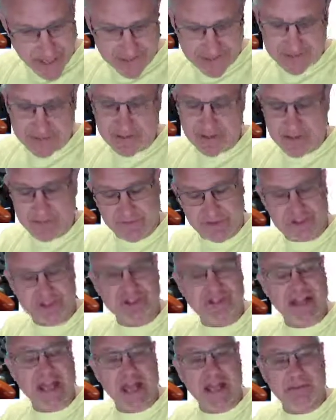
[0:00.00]
to
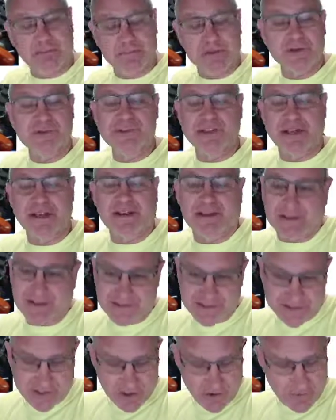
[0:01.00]
eventually add music,
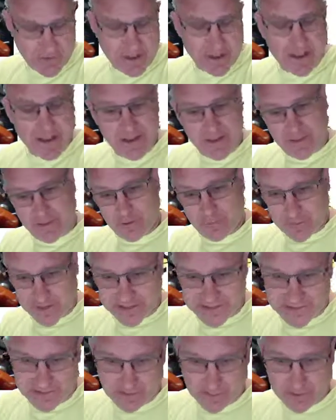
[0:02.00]
and so there'll be
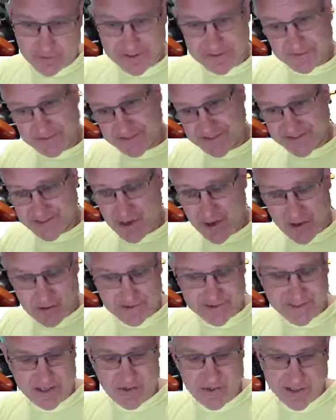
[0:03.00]
some Christmas
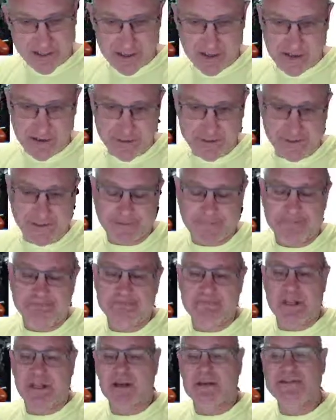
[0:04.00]
songs going on
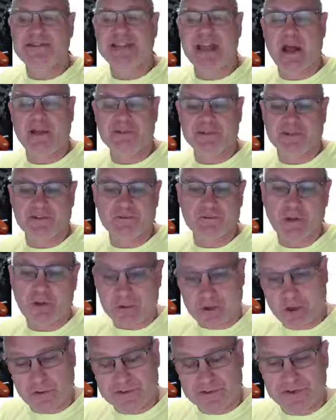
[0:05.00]
and sounds of the
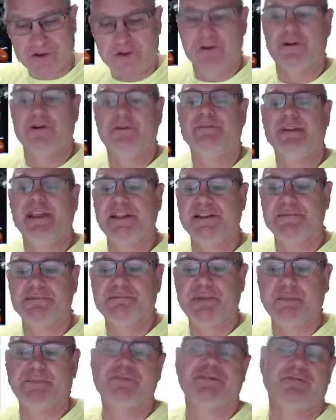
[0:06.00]
roller coaster,
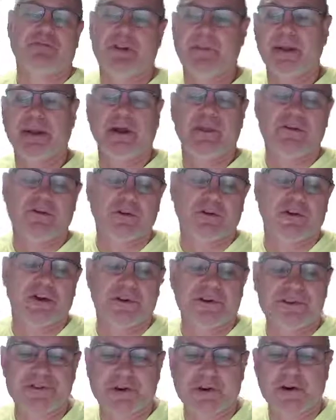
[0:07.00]
people screaming on the roller
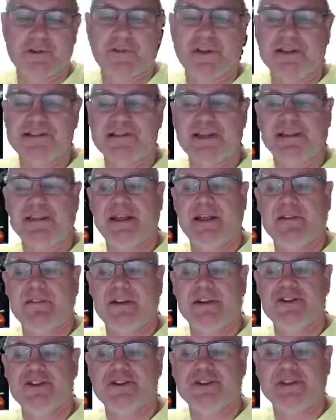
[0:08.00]
coaster, things like that
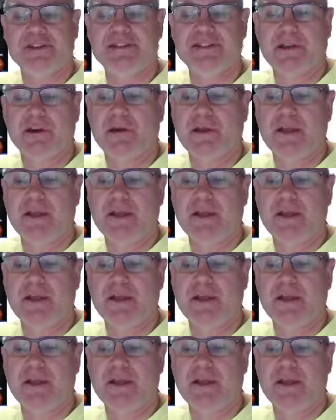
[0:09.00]
eventually. So